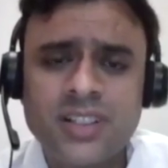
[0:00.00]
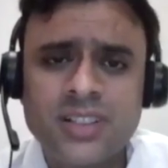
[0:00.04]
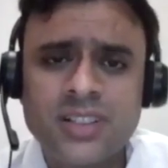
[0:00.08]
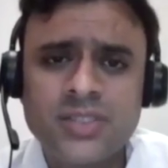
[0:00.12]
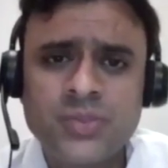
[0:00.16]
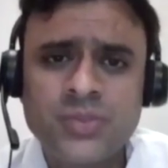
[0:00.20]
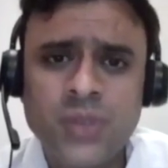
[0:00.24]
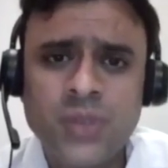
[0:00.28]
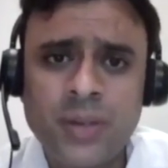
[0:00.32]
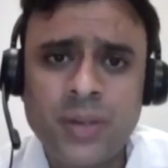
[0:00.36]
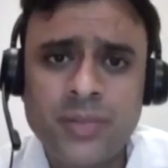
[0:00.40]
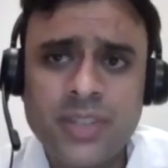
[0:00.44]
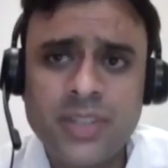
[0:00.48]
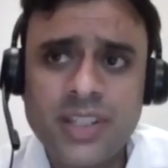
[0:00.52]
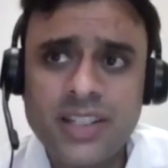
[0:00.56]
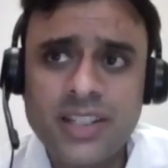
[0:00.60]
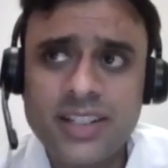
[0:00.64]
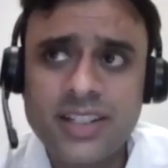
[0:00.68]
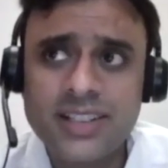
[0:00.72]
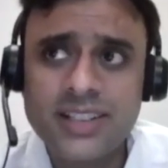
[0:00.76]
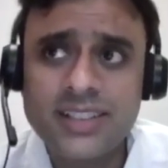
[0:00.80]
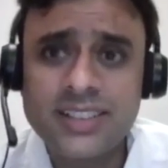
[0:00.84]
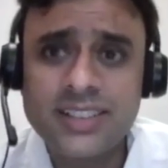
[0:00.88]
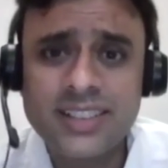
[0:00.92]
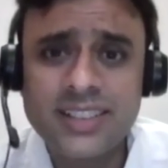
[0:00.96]

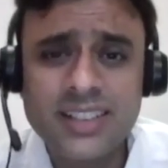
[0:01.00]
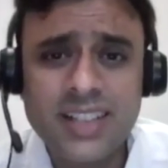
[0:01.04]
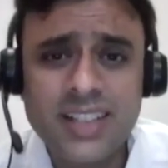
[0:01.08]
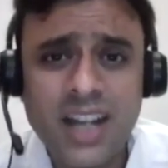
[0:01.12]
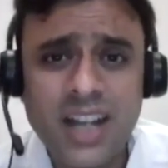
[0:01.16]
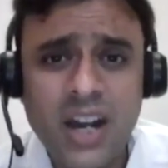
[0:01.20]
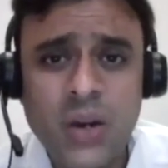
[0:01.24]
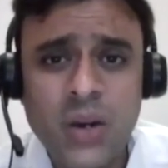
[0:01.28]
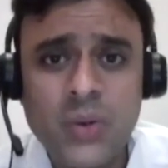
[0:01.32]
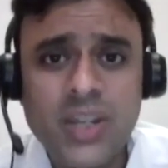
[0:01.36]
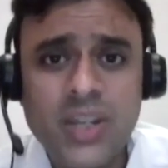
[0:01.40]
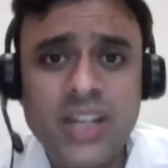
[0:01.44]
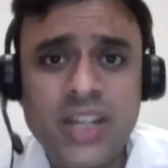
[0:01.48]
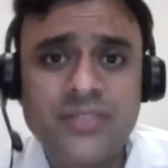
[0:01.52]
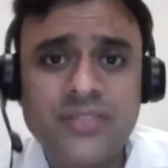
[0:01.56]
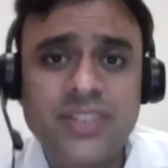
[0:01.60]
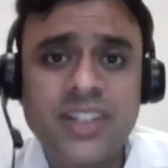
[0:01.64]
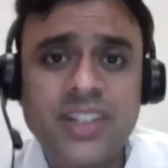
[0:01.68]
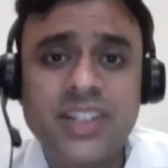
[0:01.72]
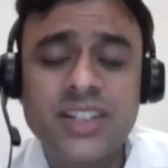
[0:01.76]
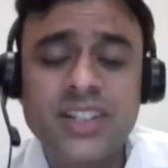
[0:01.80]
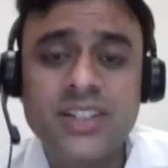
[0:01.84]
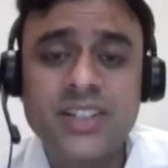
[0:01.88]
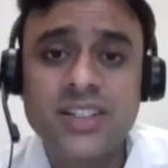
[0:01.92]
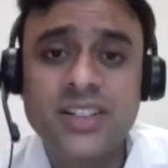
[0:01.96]
Swami, how can
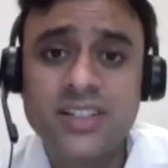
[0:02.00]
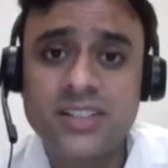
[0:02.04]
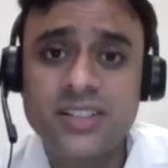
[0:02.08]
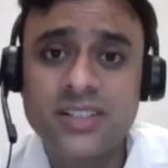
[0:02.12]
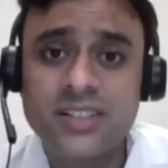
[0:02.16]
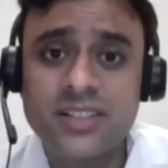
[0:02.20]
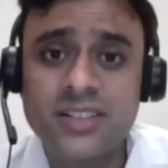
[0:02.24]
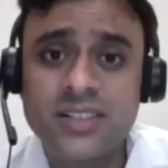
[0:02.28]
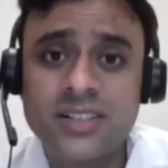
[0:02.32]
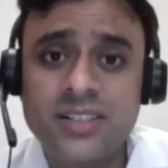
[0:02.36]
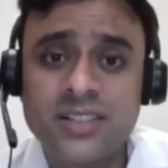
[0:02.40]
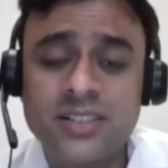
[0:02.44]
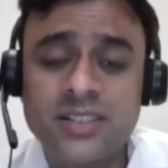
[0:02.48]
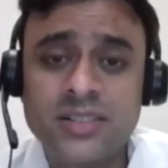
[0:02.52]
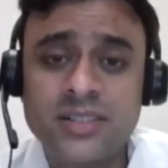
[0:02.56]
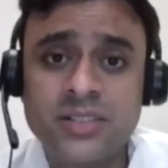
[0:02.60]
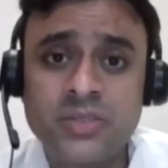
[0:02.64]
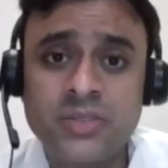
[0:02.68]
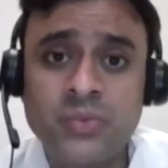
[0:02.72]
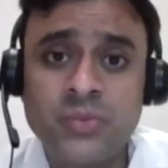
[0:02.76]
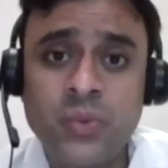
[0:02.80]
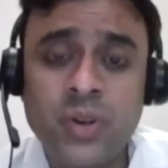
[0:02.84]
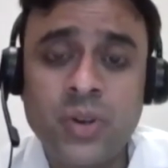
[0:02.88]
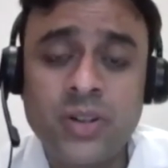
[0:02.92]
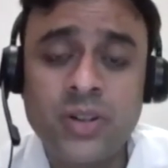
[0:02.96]
we
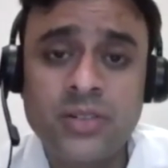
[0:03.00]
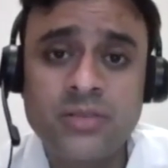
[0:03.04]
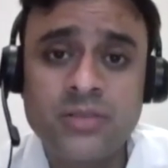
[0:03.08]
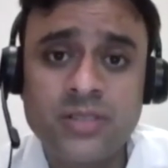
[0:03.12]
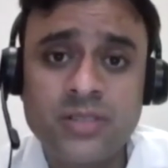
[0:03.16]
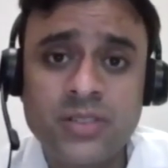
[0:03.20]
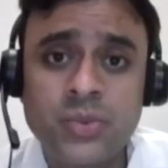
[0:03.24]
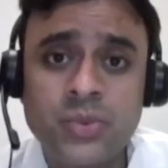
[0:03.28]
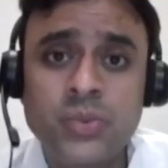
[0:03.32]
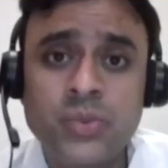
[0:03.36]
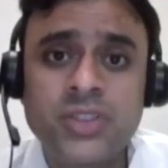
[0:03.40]
do